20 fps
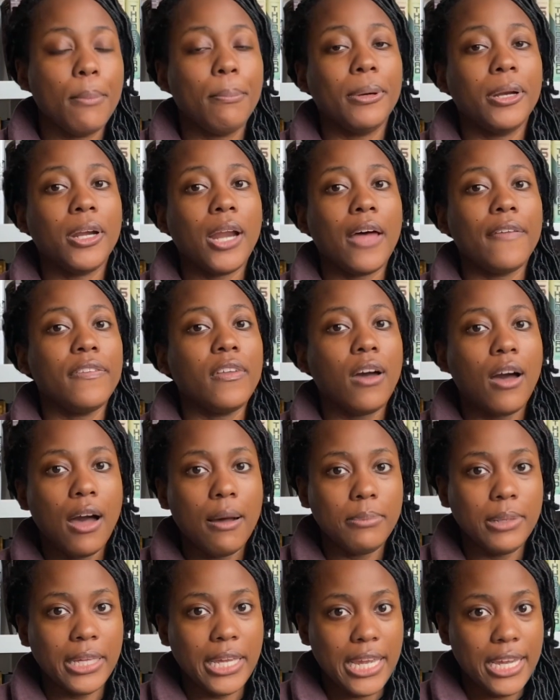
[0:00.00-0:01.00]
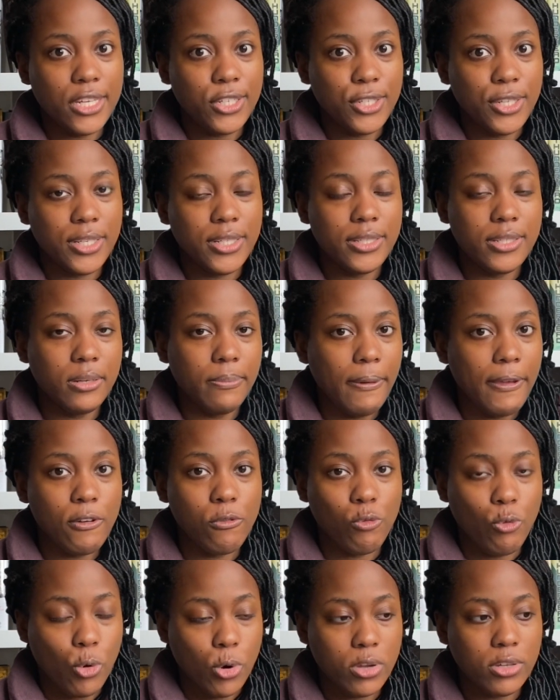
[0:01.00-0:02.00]
but not the obligations to pay
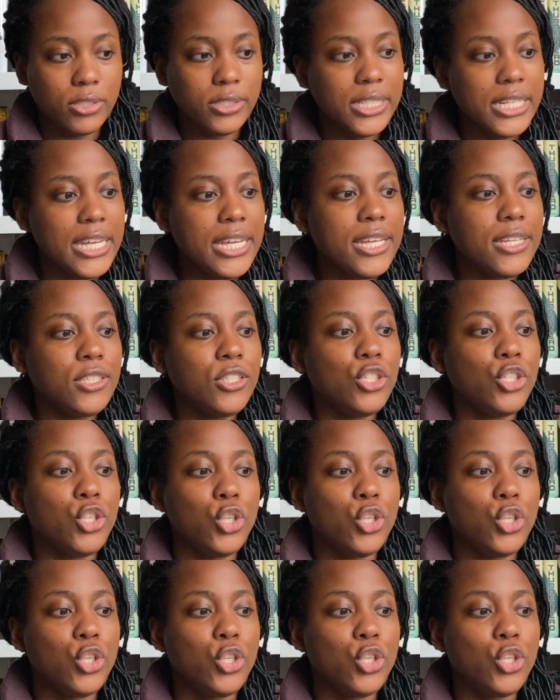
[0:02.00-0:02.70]
royalties